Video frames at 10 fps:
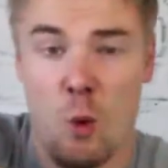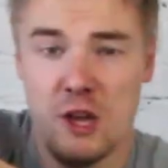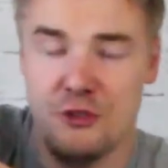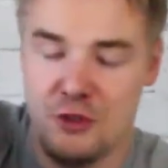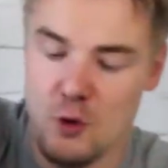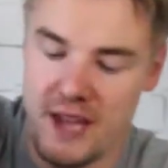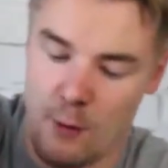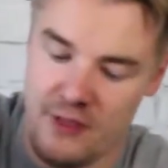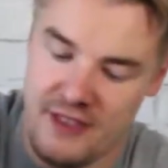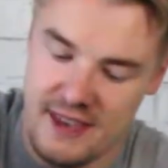What you do get
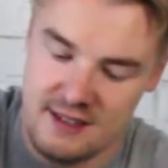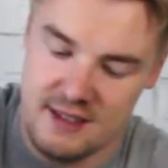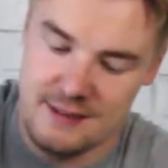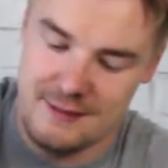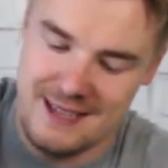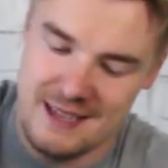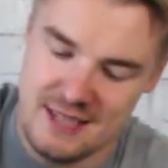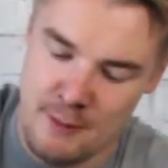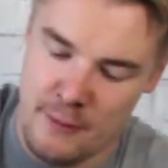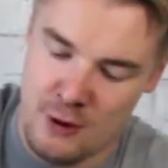with these
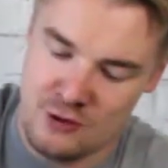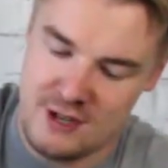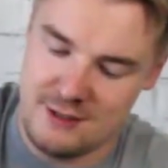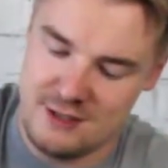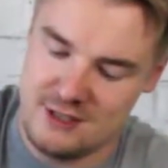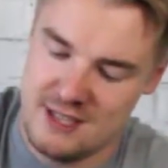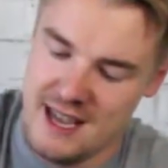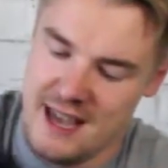SEMAPO trousers,